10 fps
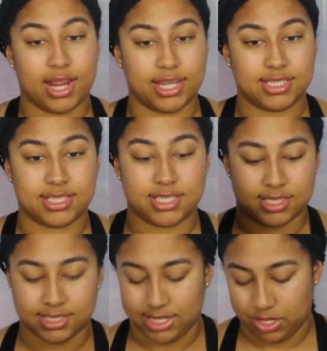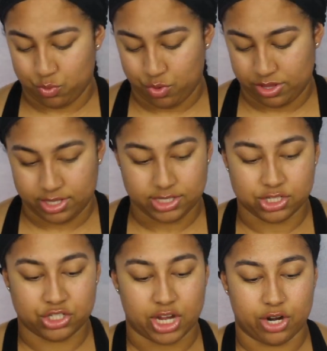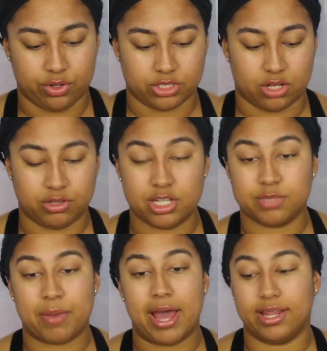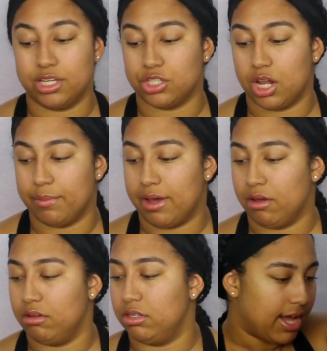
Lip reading: let's see what this palette is all about.